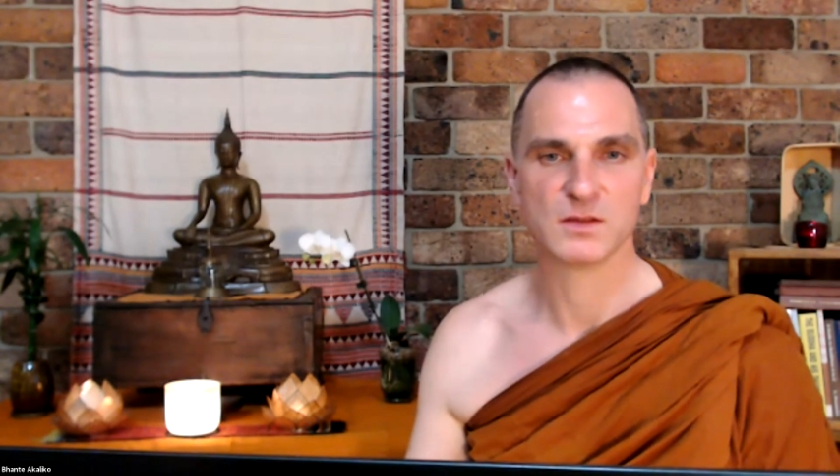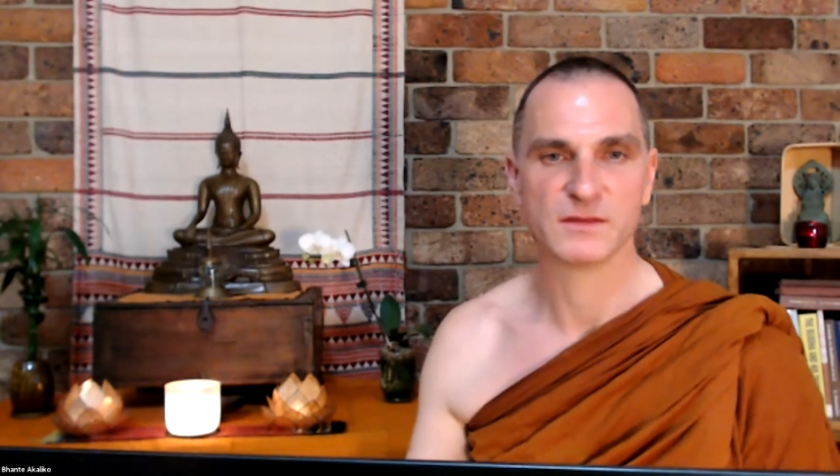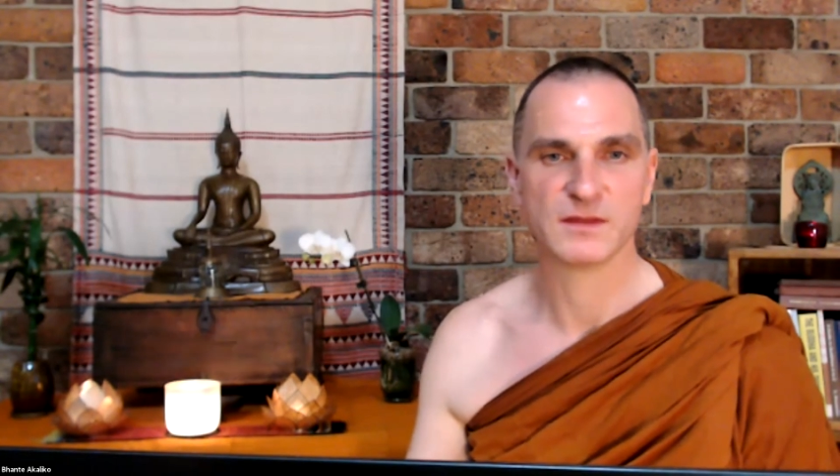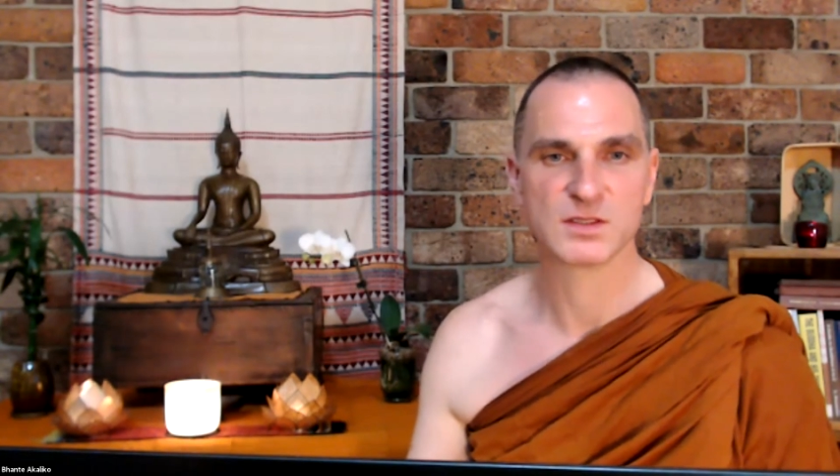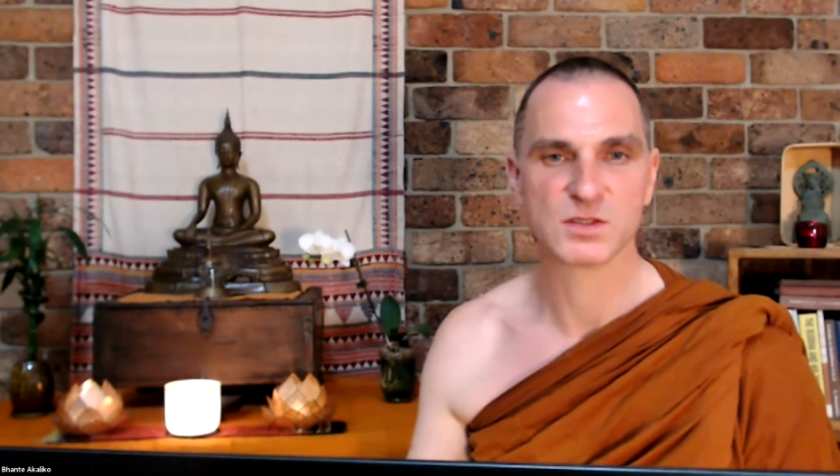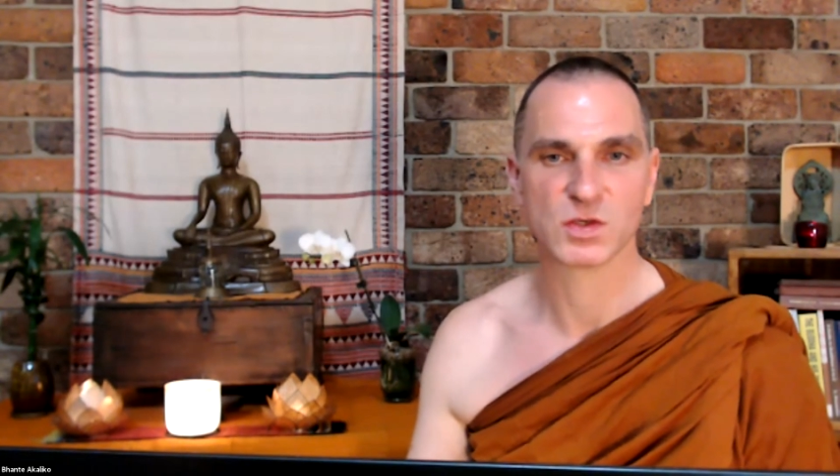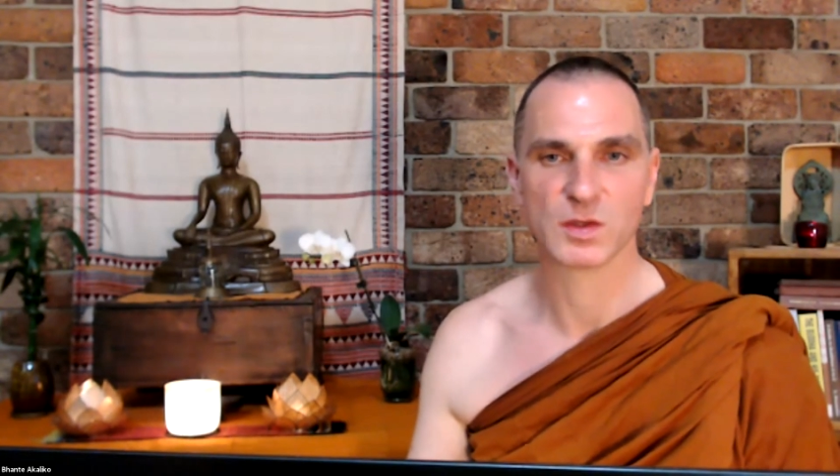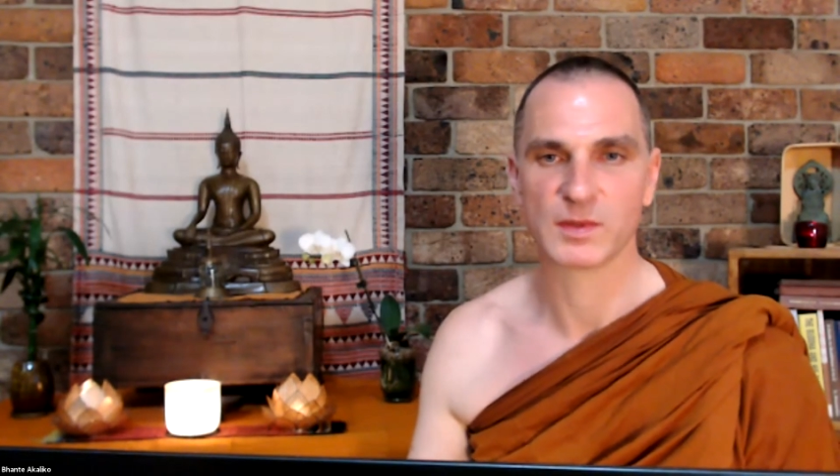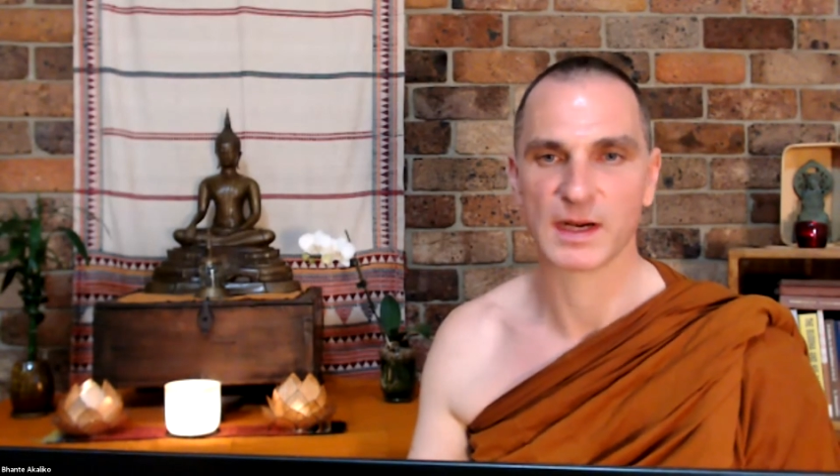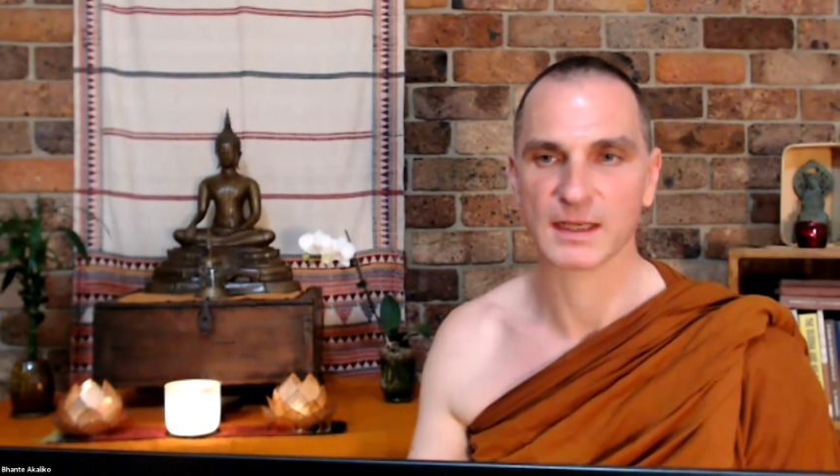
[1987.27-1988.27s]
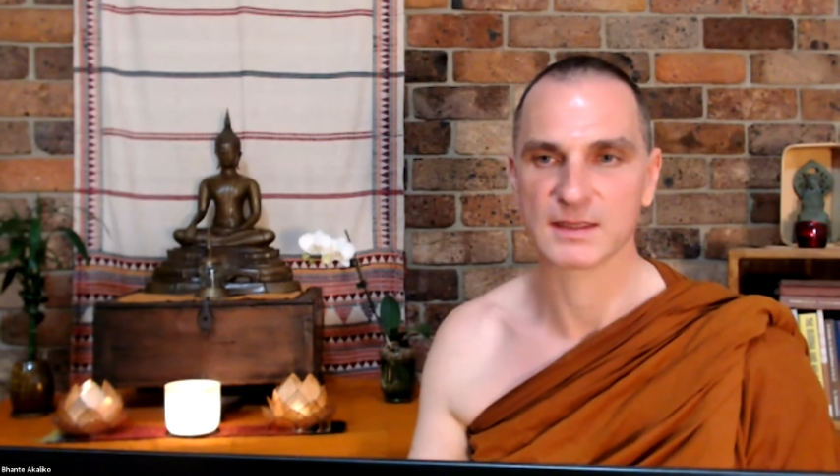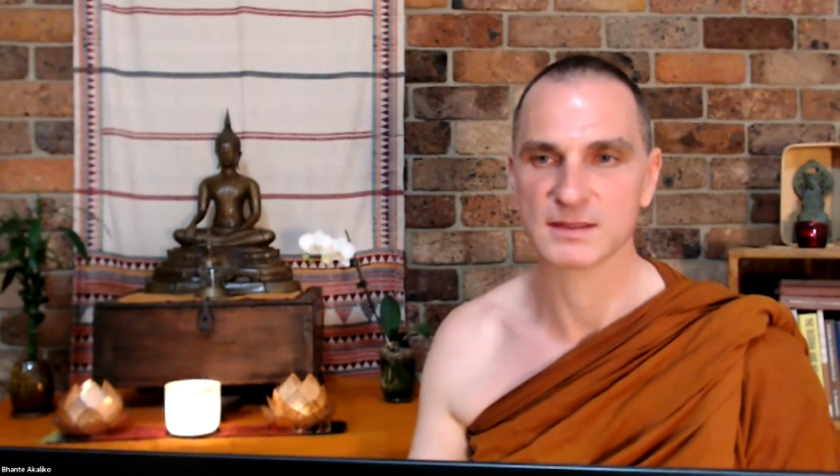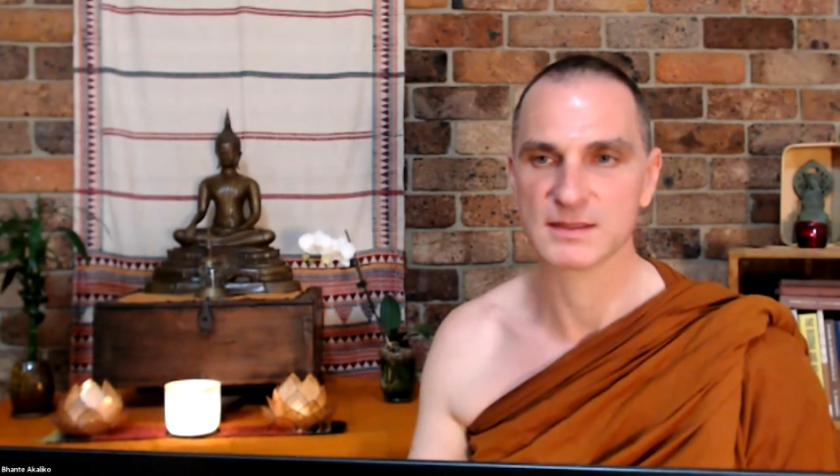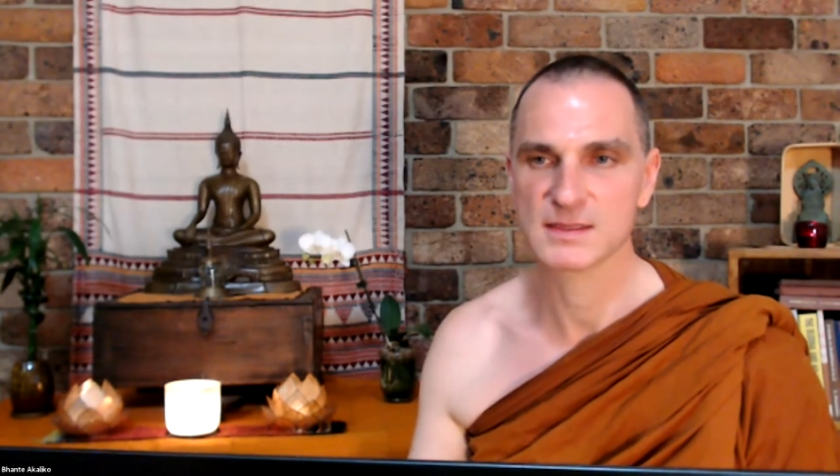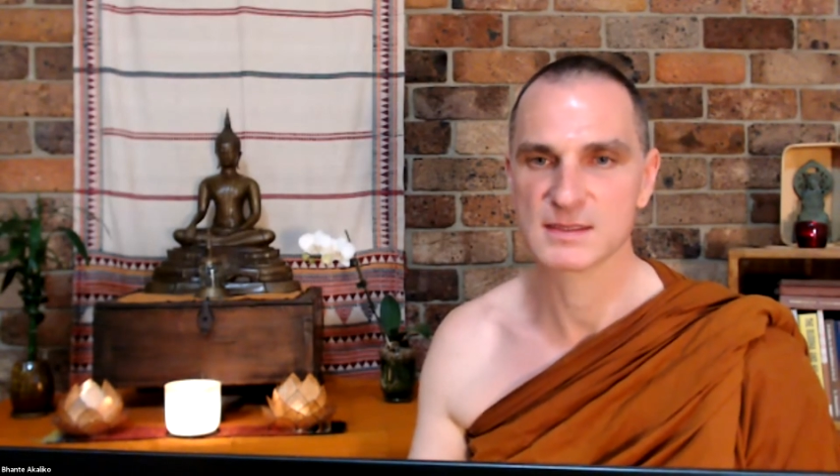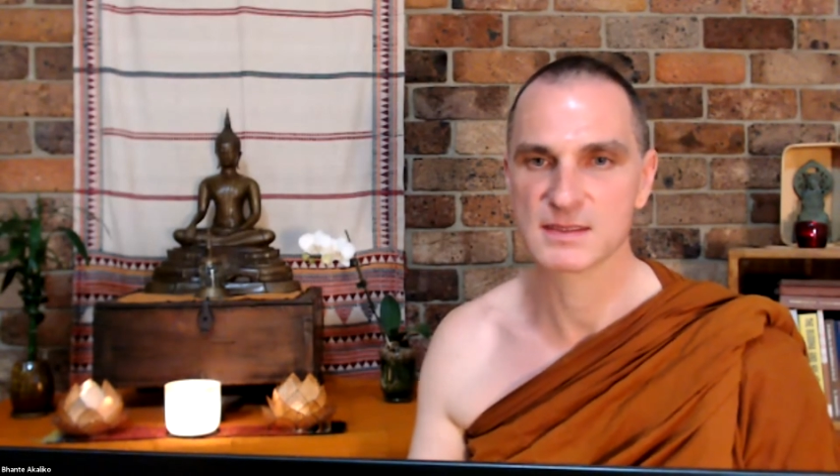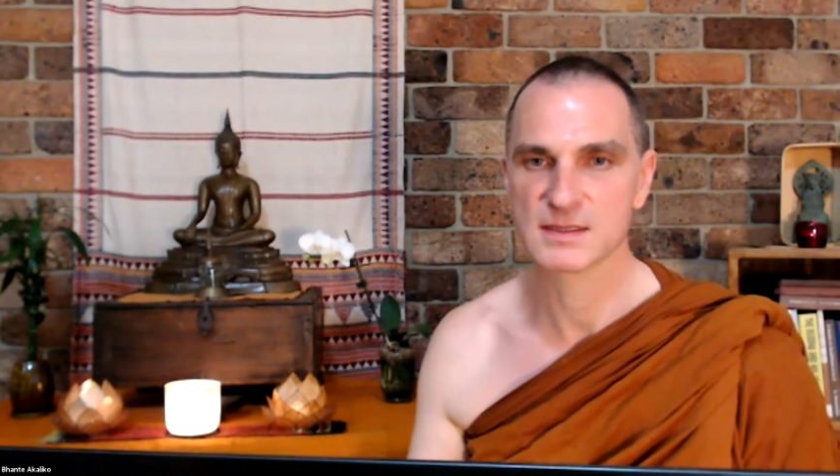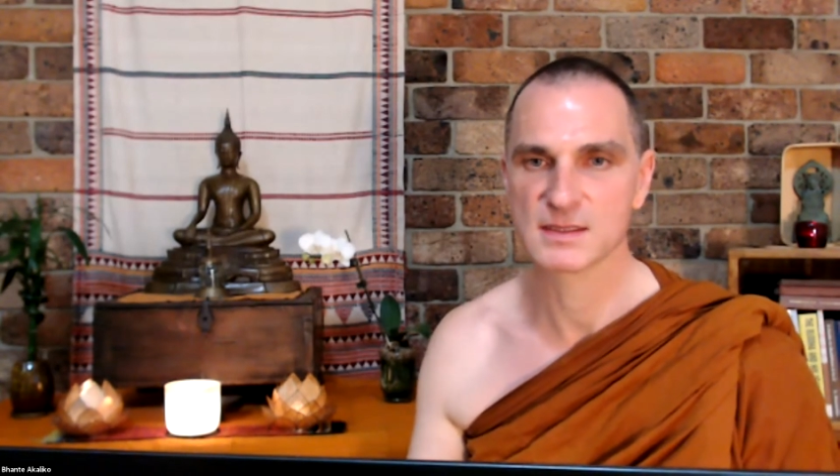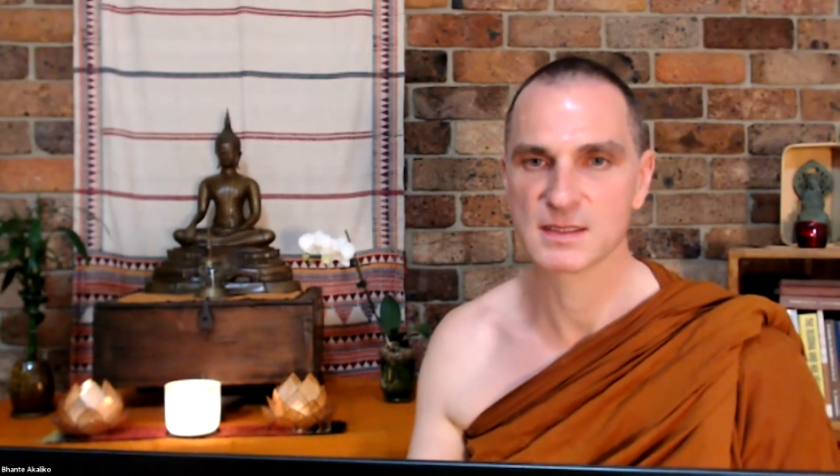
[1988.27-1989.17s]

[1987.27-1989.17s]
of this short practice,